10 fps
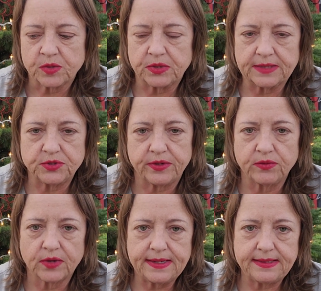But I'm
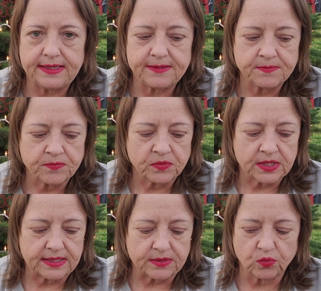doing Reiki,
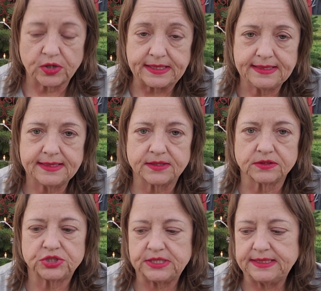and running
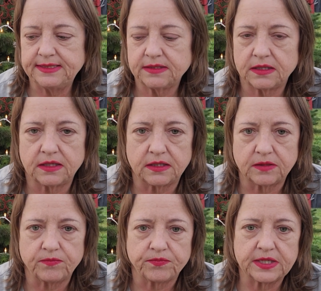energy,
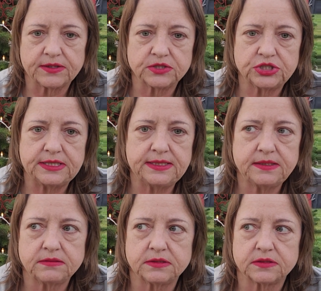the
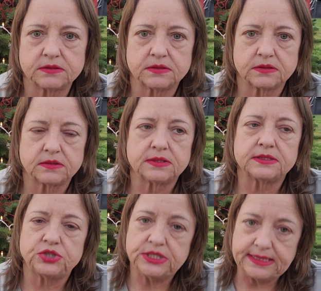energy, the
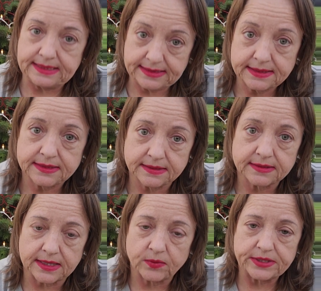chi
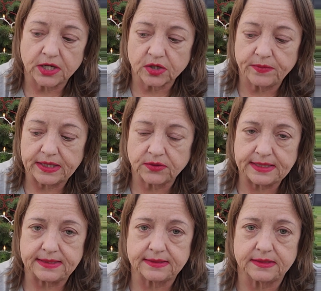that we talk about
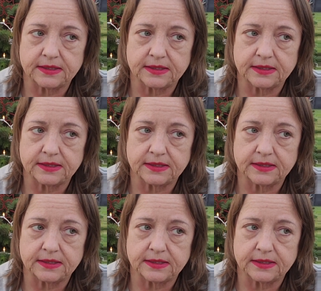in